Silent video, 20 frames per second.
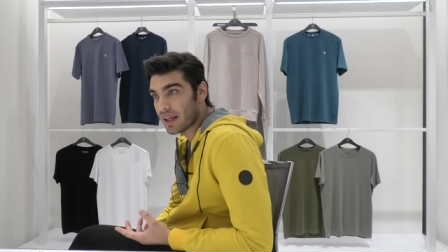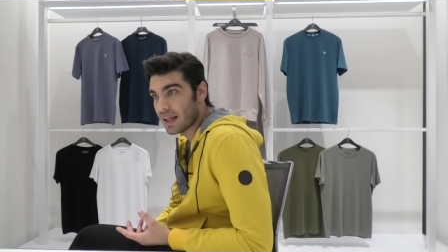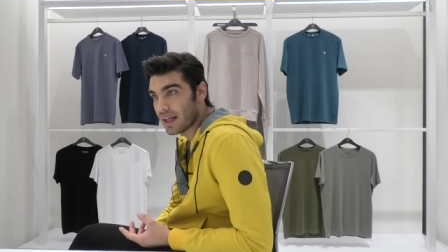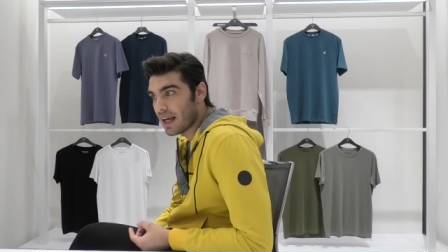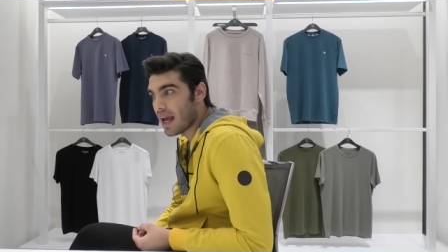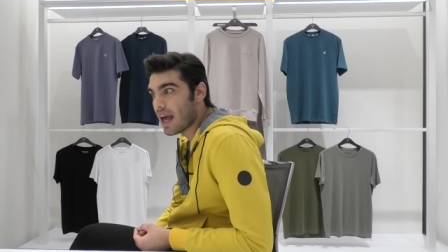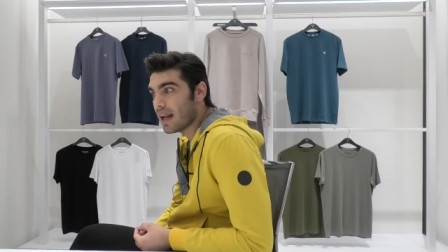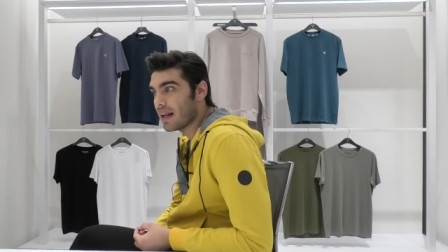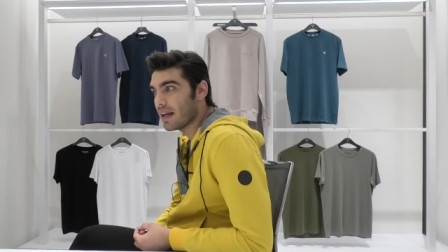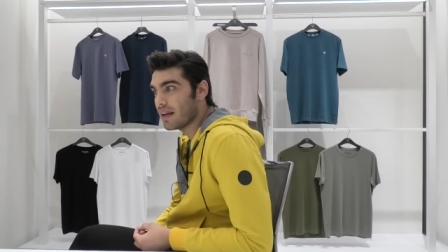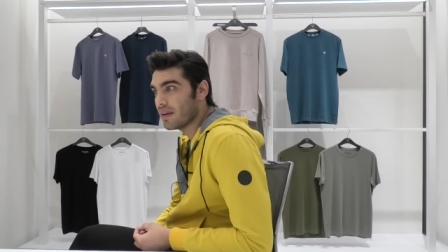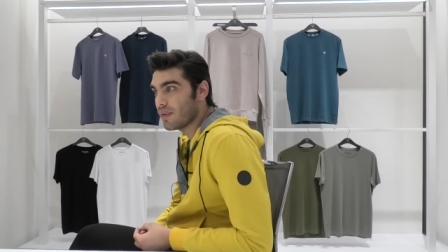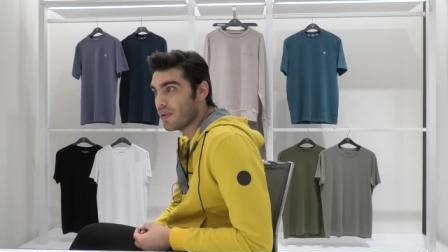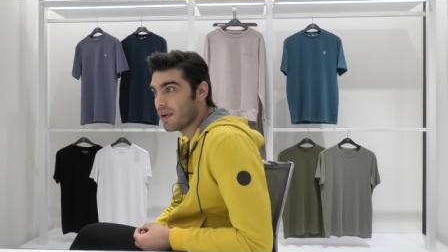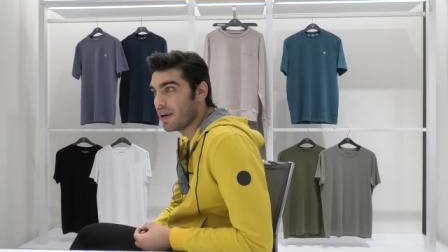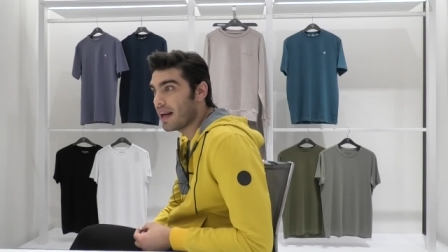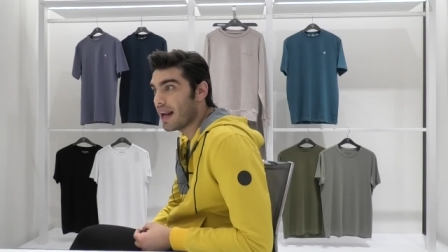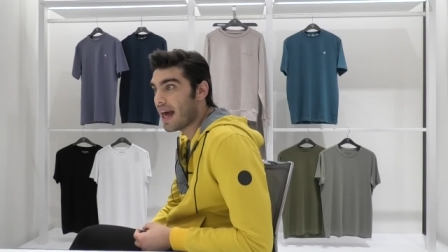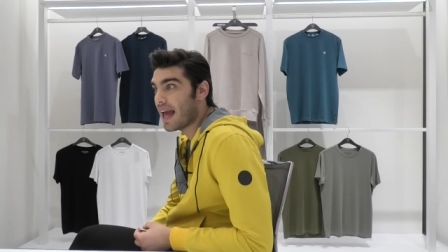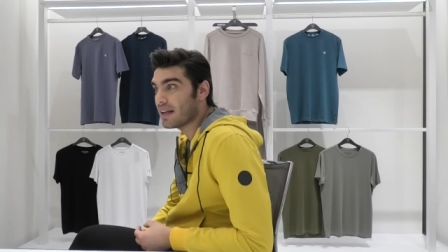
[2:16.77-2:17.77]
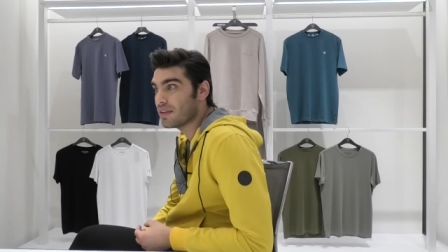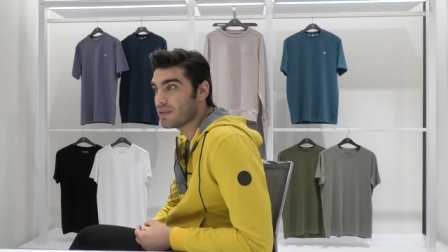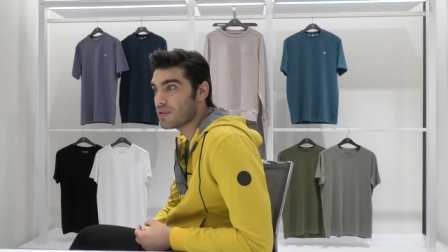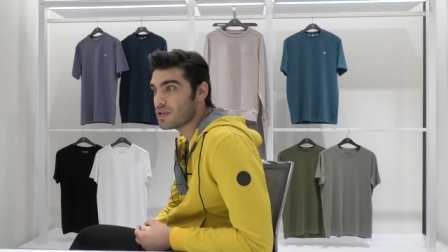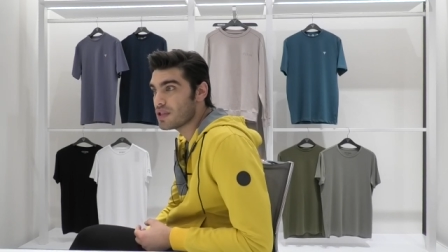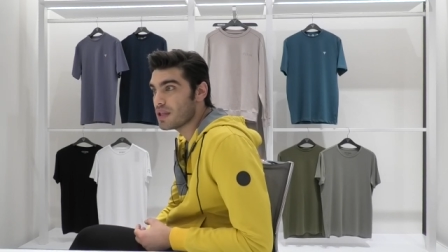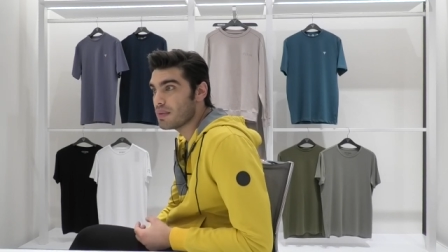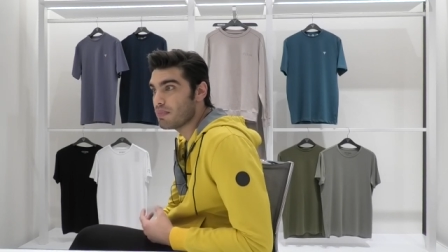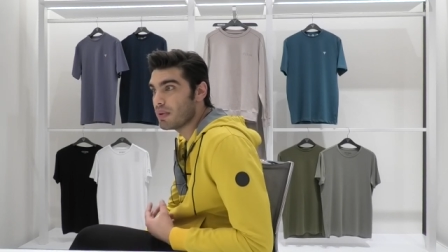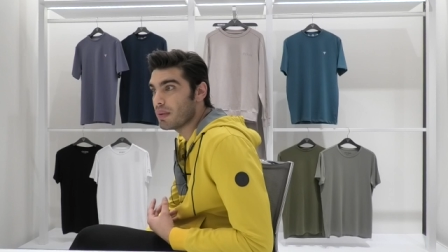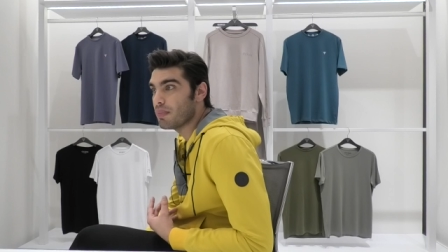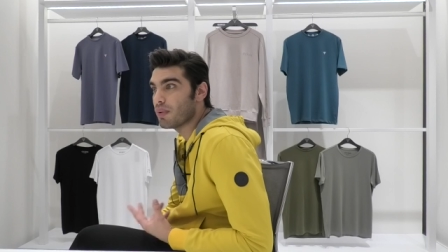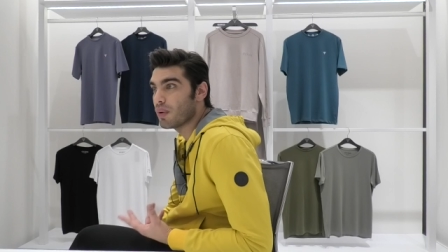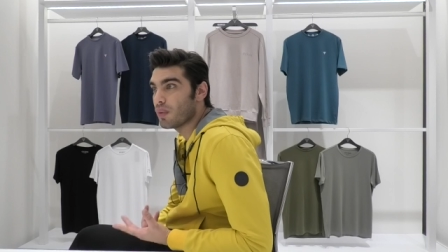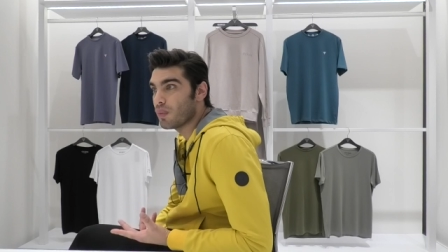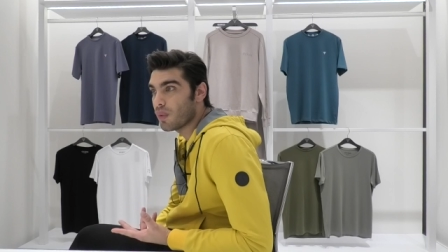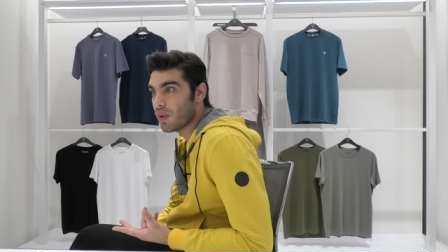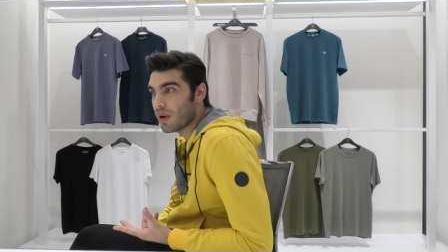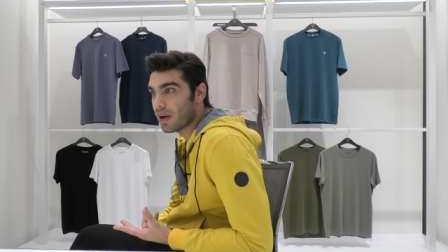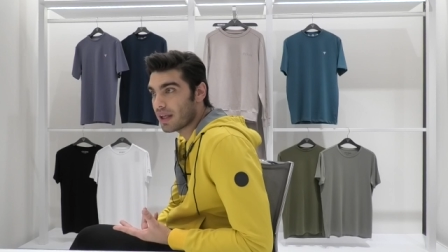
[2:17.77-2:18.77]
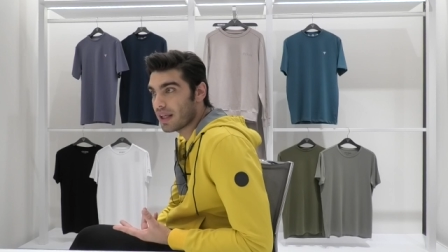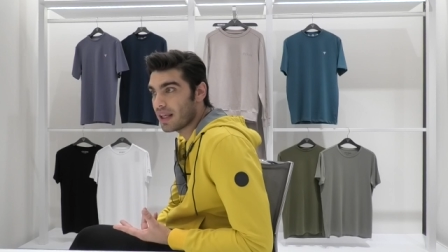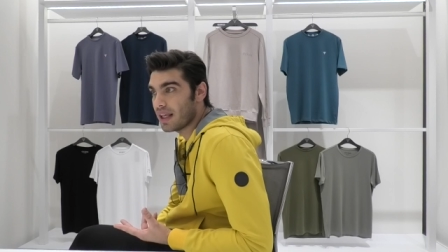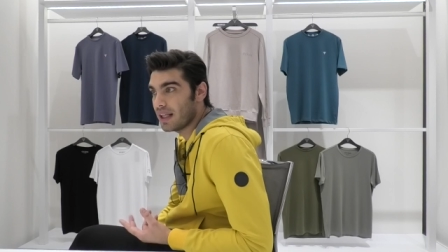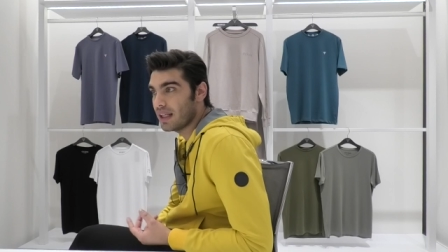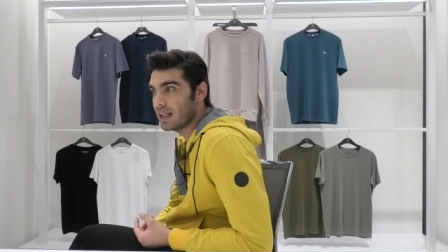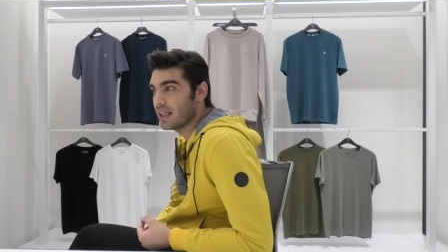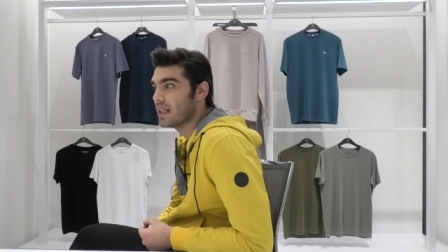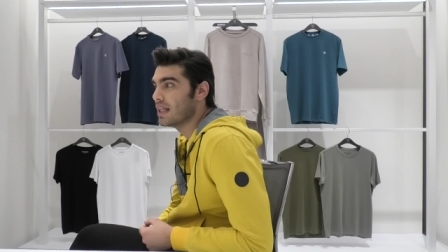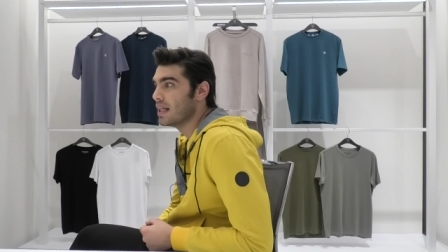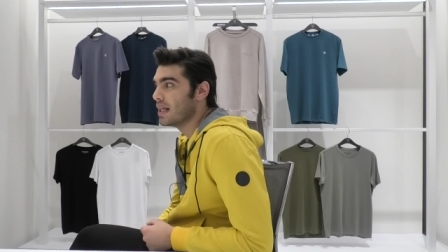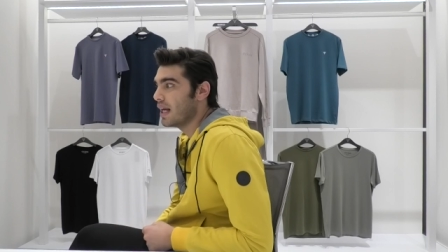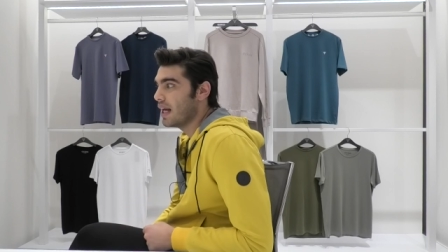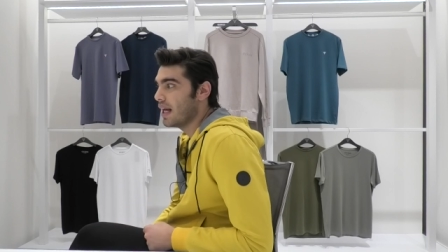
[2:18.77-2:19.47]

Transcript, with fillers: uh, and he really liked to see people working.